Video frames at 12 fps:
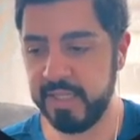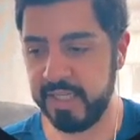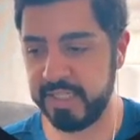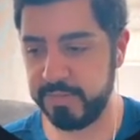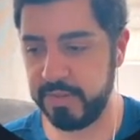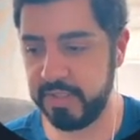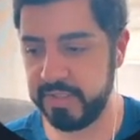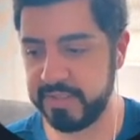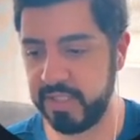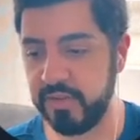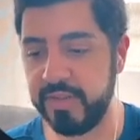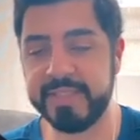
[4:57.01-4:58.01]
is because
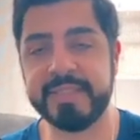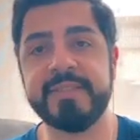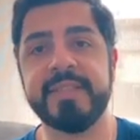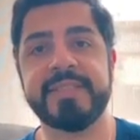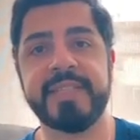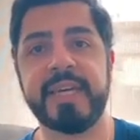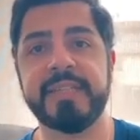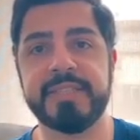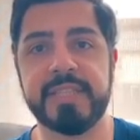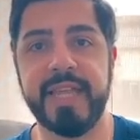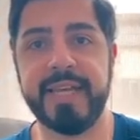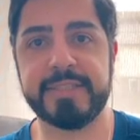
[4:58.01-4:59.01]
this is the second
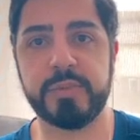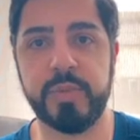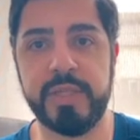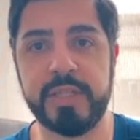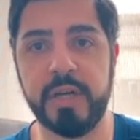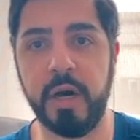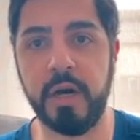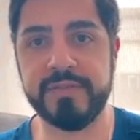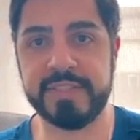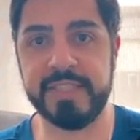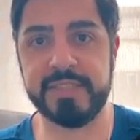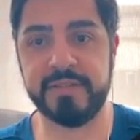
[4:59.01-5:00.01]
to last week of
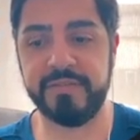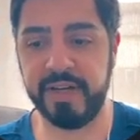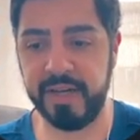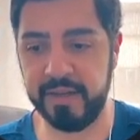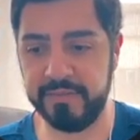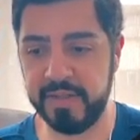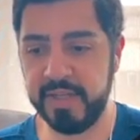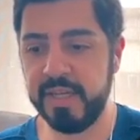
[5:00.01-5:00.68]
Season 5,